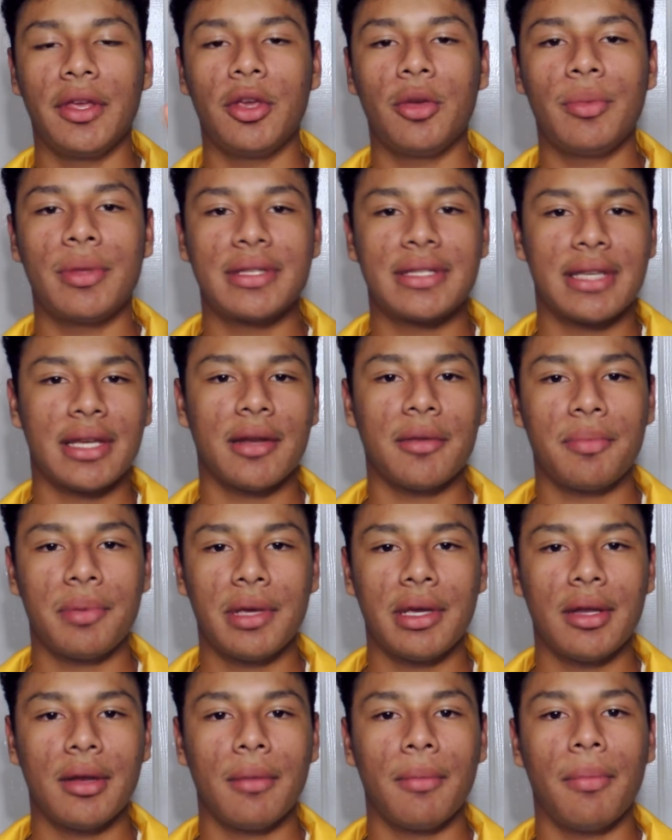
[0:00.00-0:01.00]
The Human
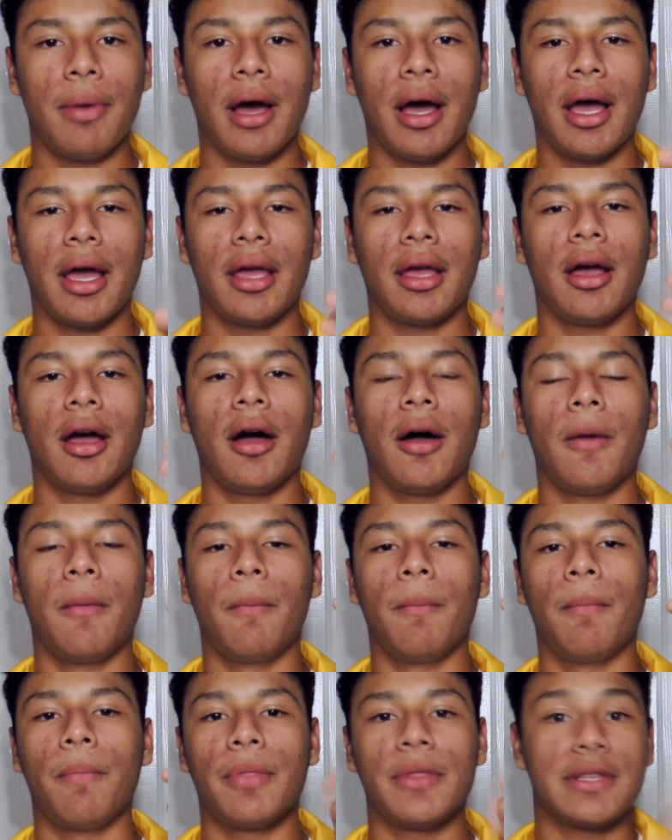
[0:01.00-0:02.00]
Centipede by
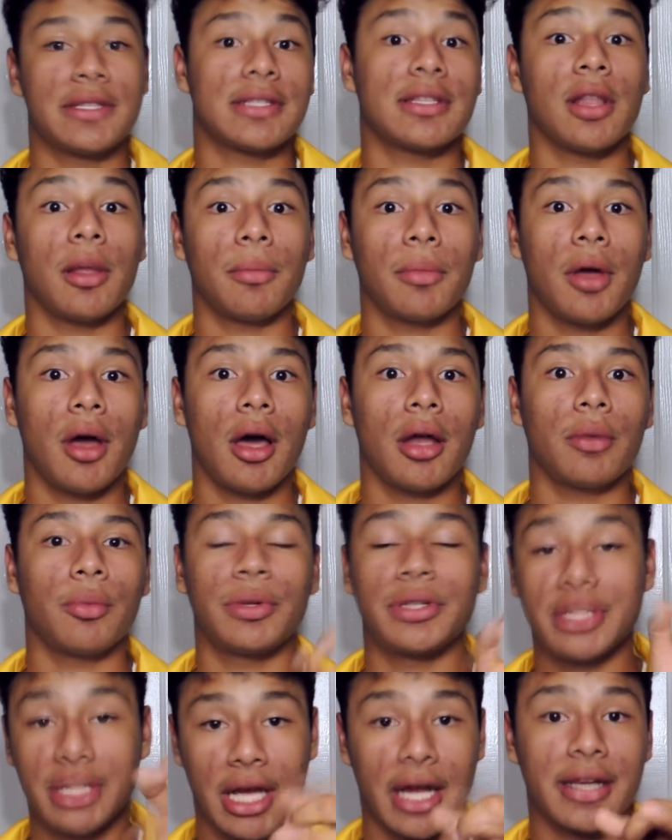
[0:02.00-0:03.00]
Slump
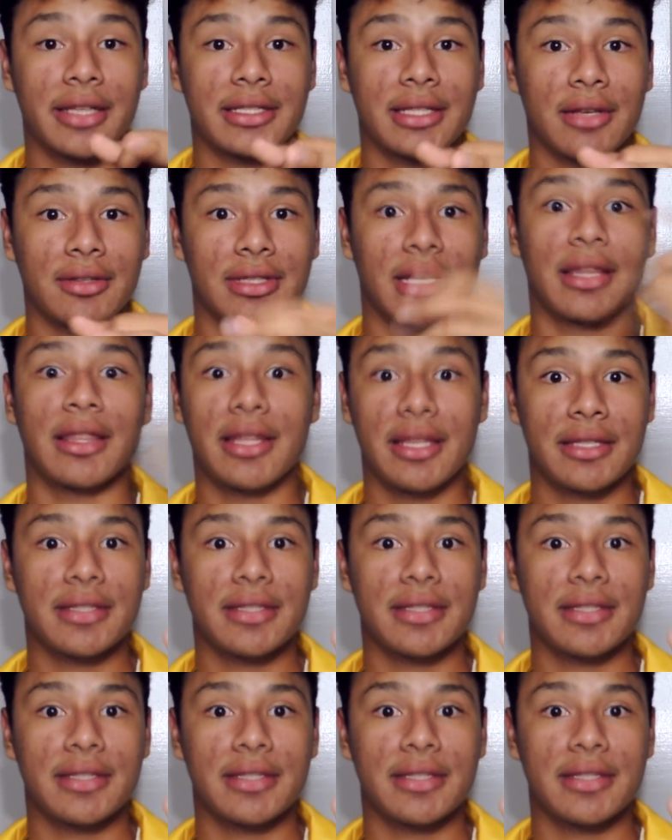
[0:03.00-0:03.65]
God, which kind of sounds like